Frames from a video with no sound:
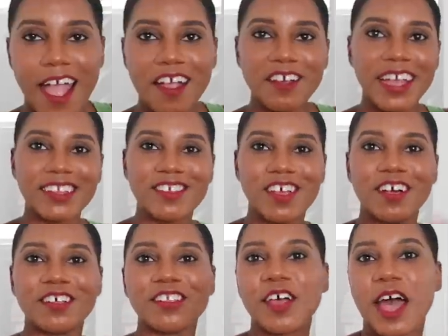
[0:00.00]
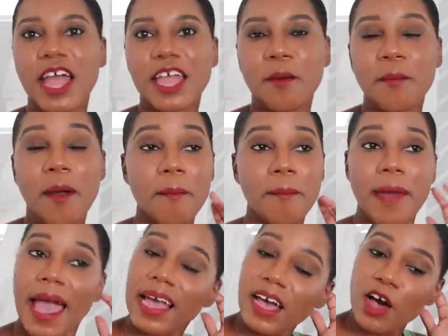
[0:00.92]
Alright y'all, so I am
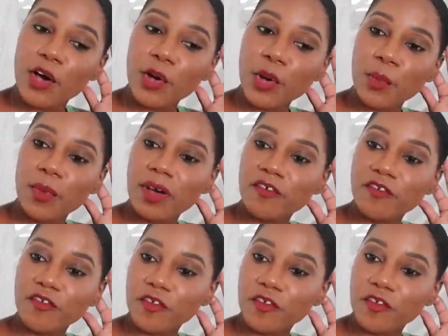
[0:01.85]
back home